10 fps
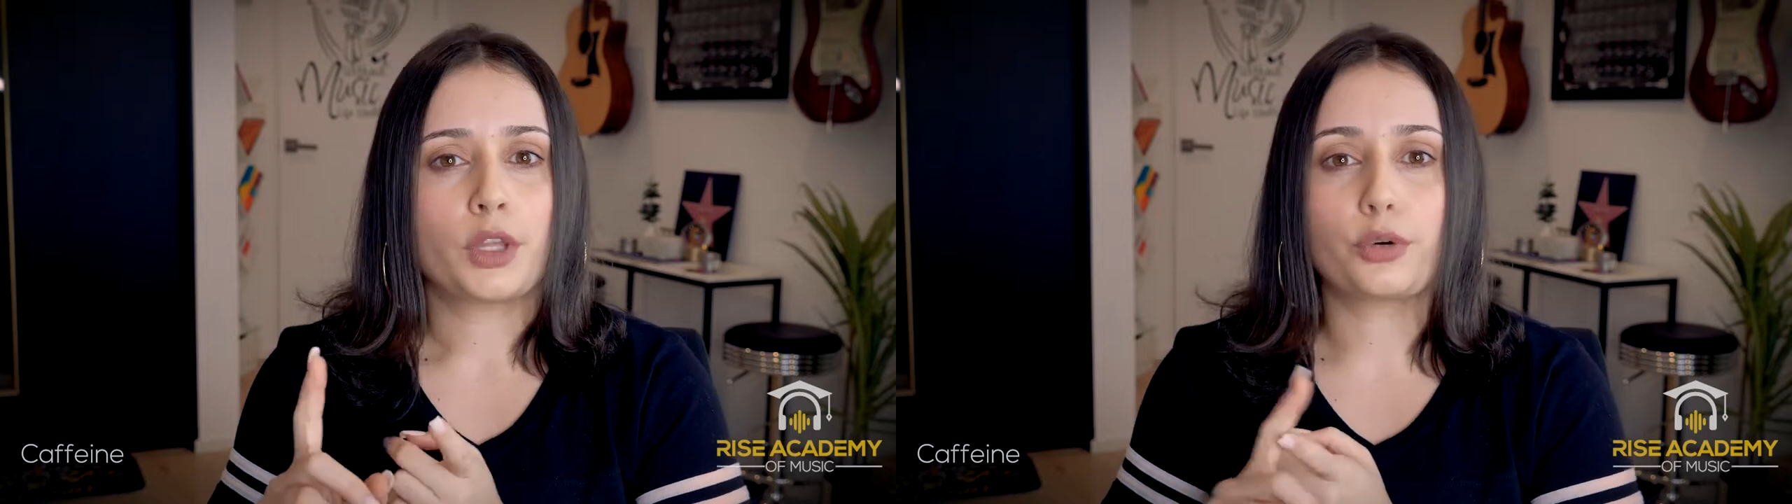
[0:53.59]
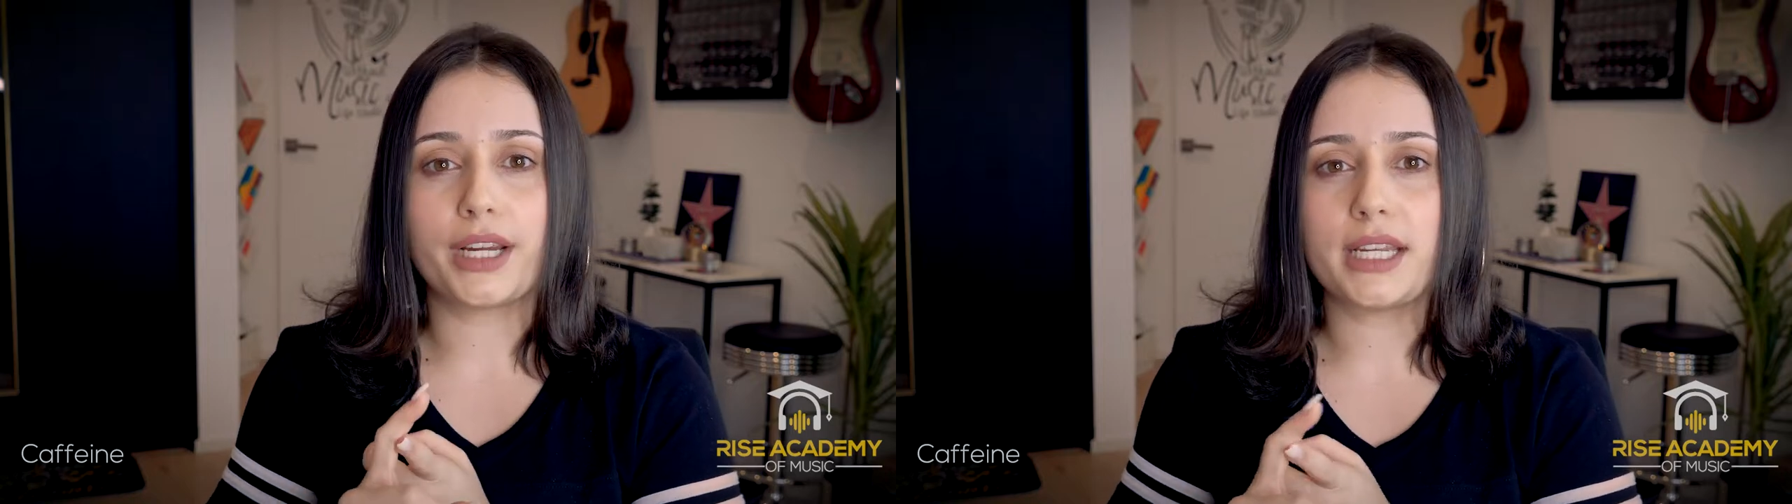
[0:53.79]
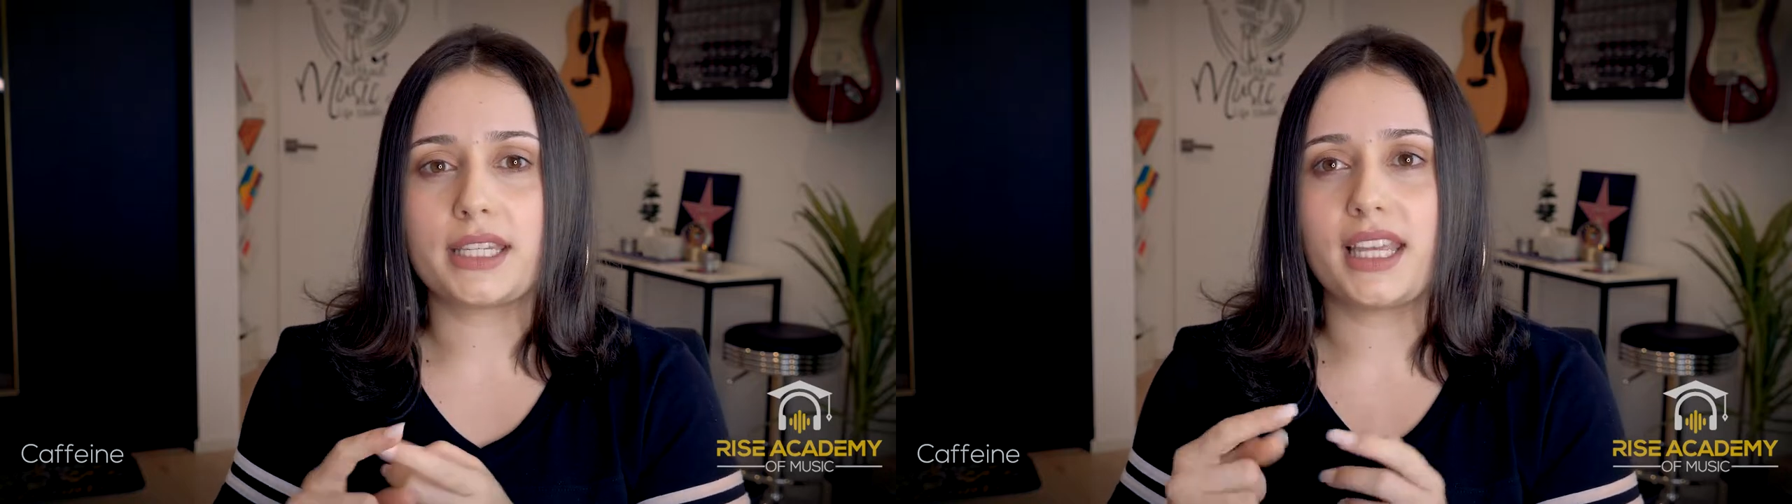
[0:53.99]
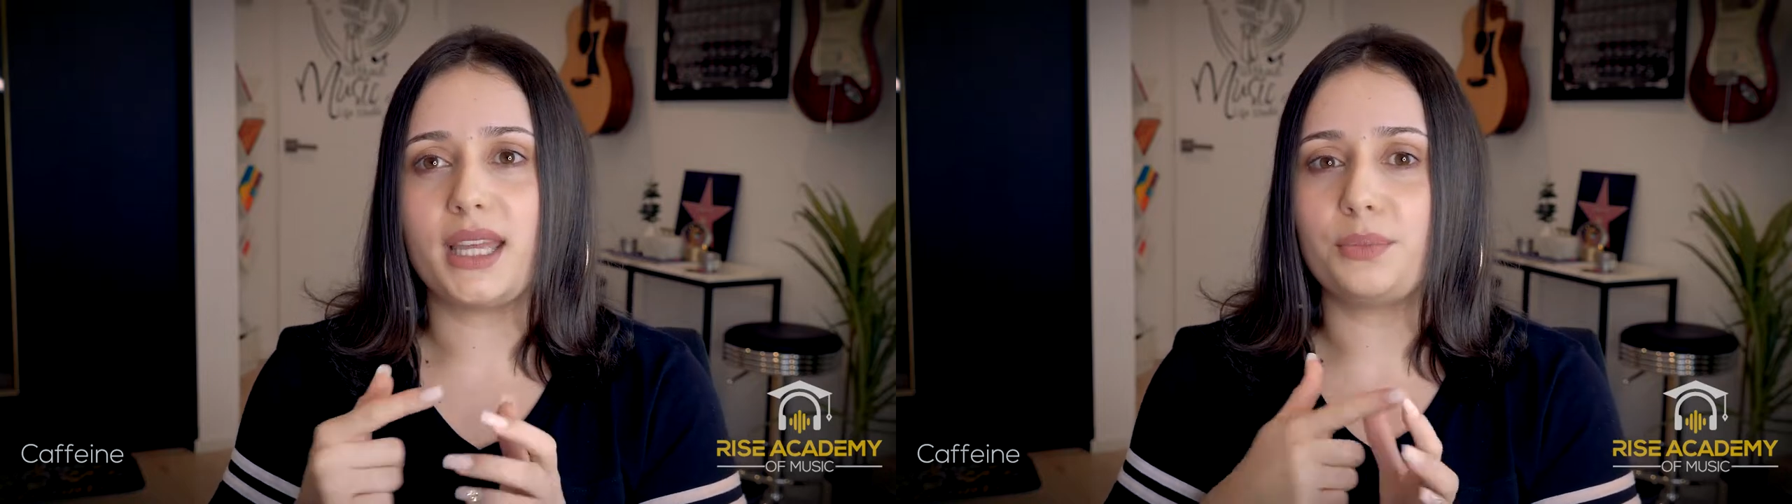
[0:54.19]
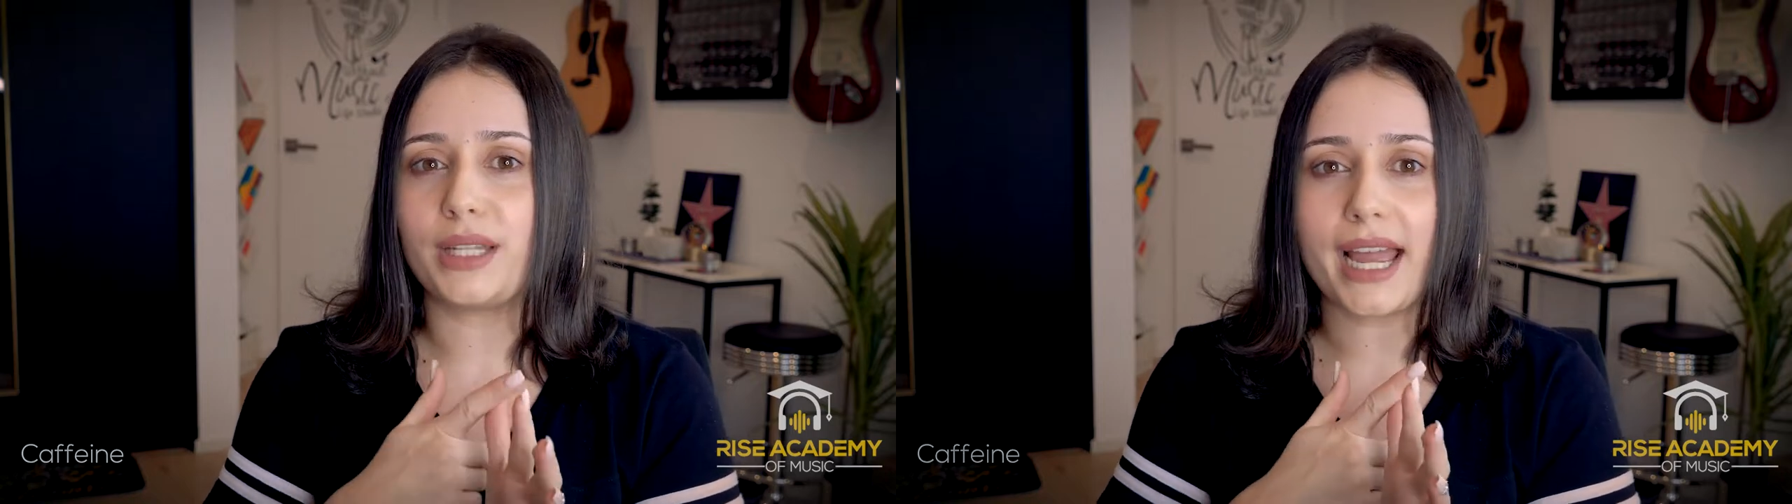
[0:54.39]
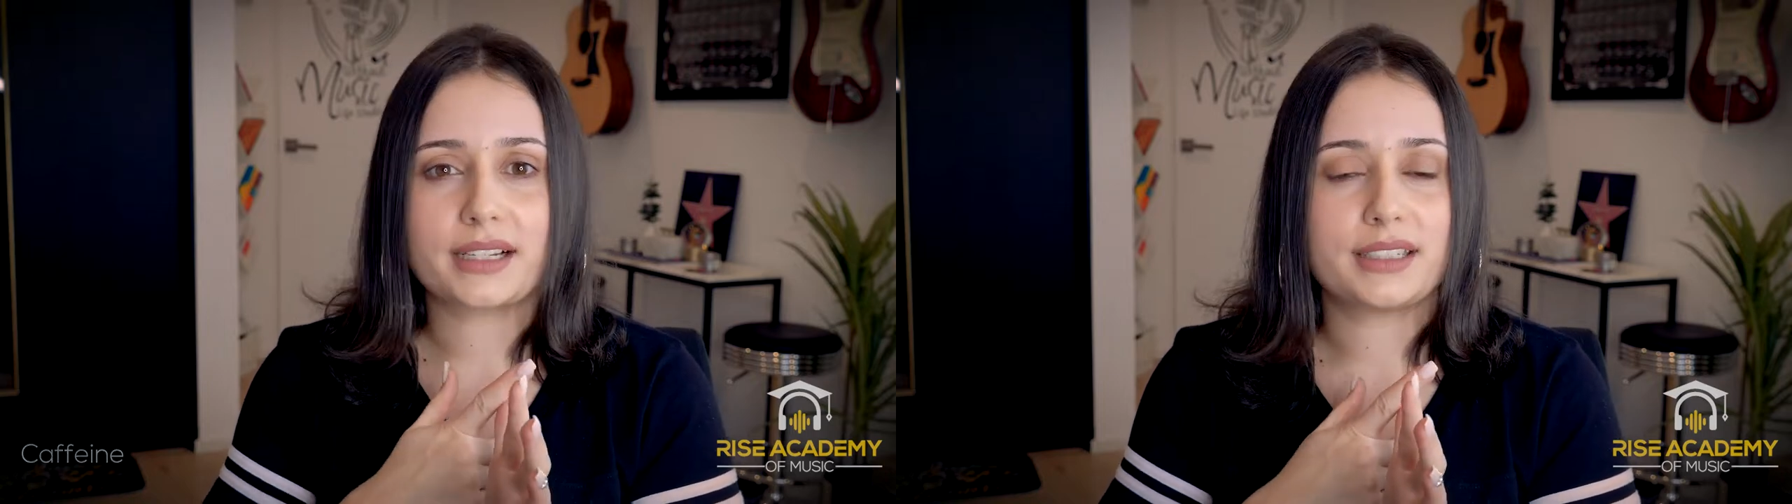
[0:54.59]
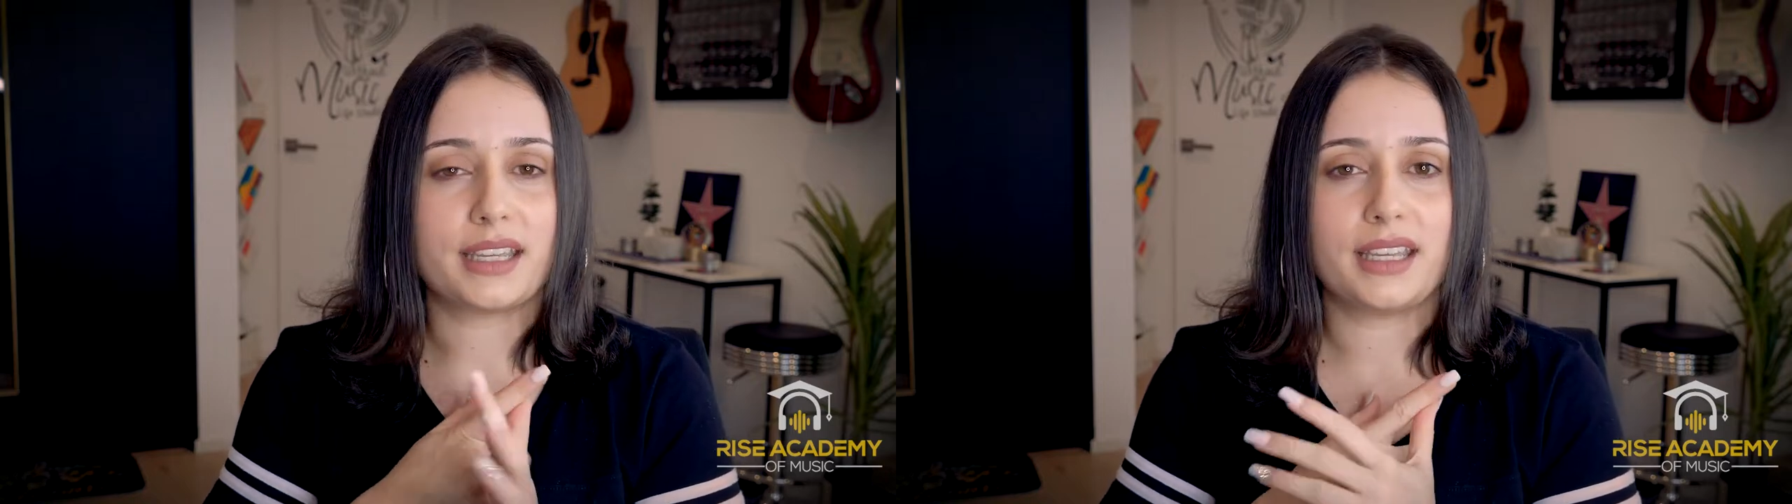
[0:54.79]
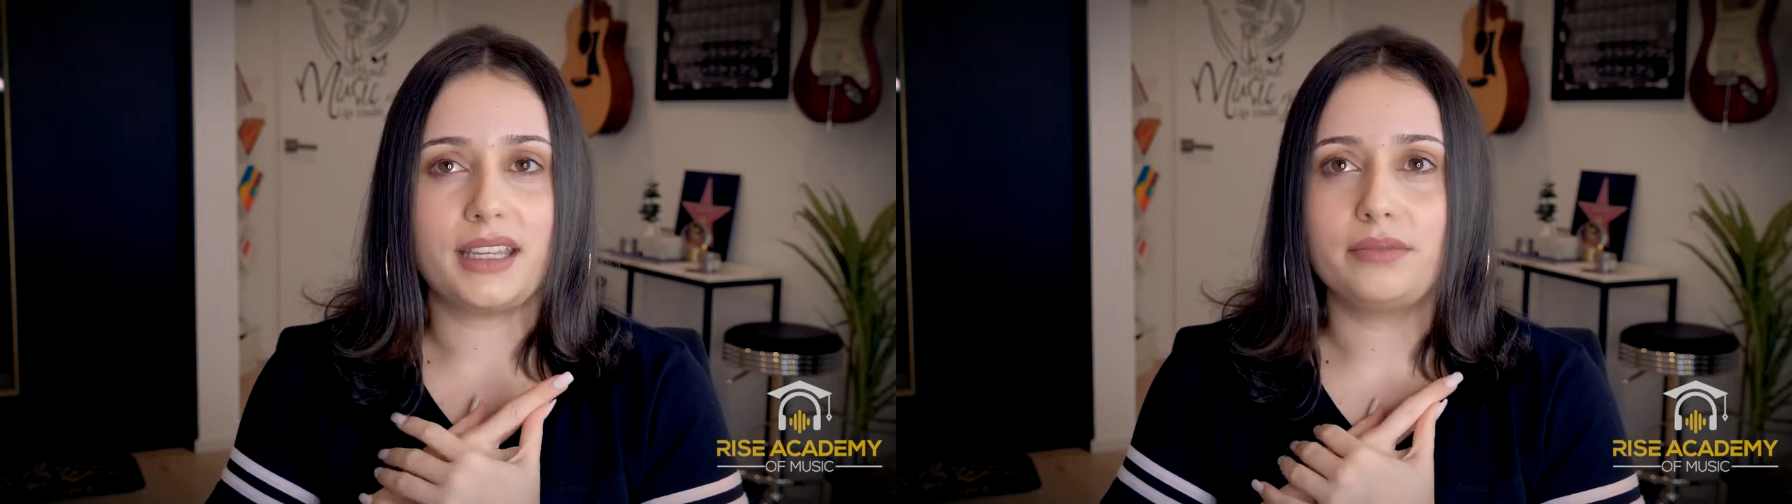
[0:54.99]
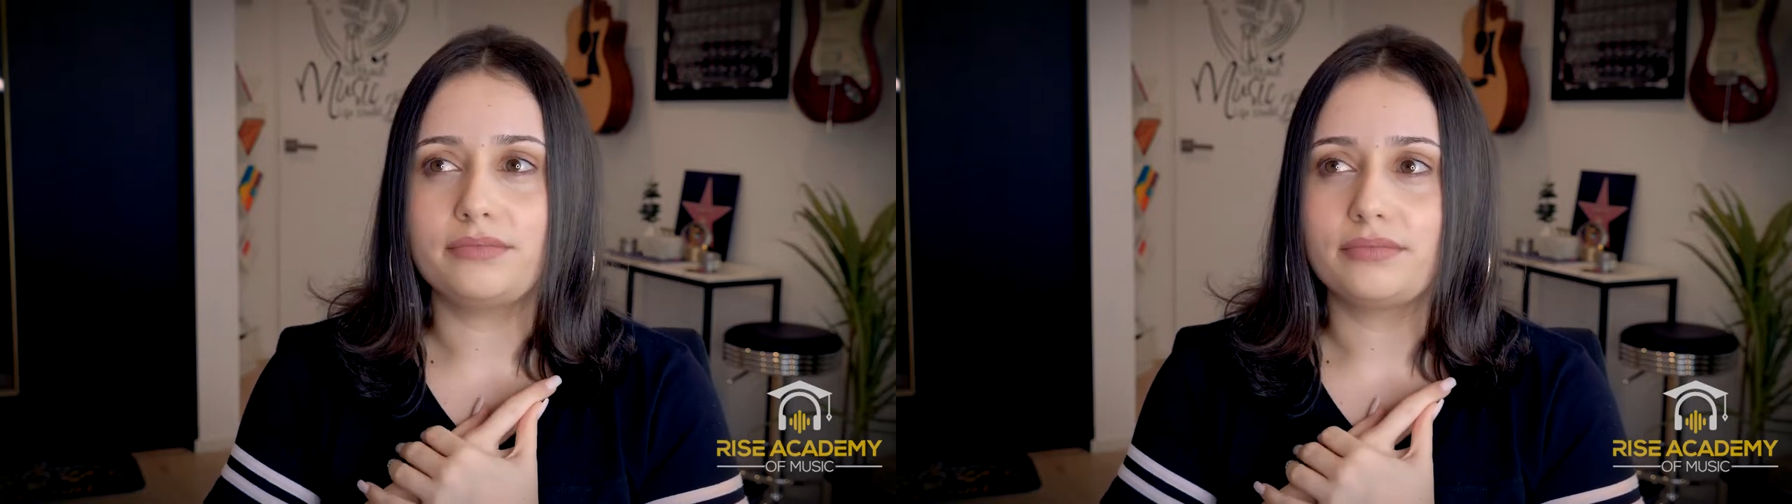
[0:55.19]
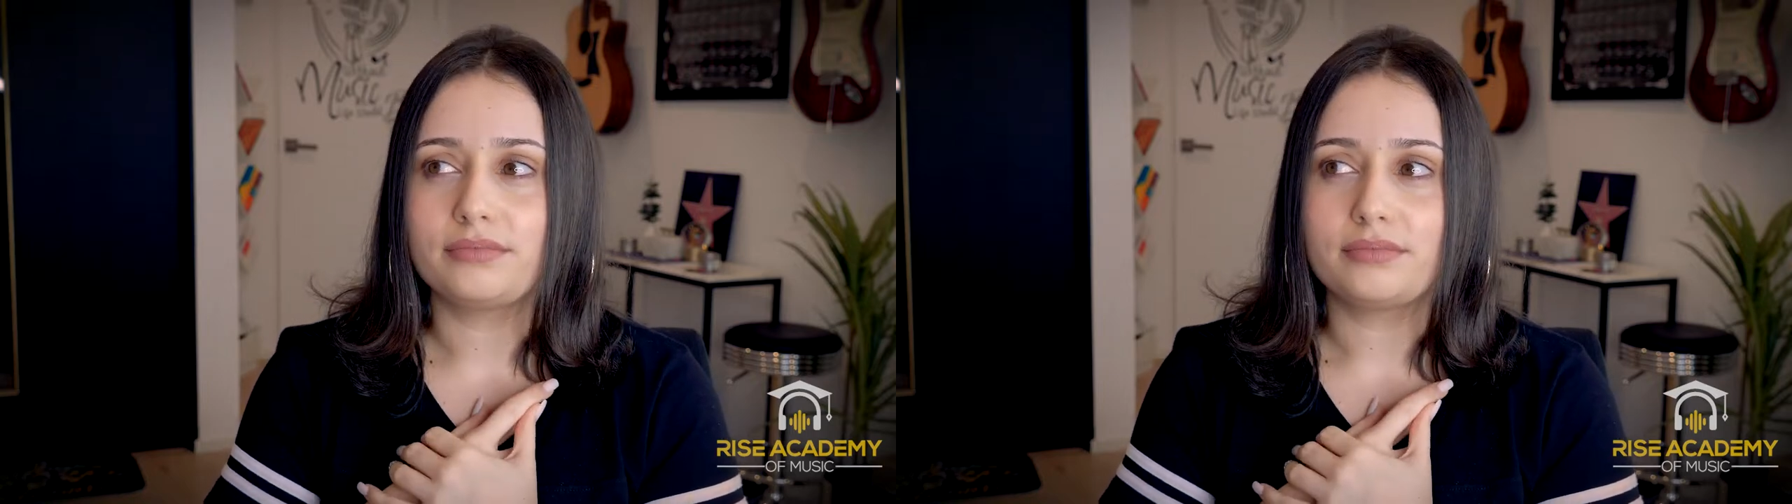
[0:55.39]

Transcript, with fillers: green tea, black tea.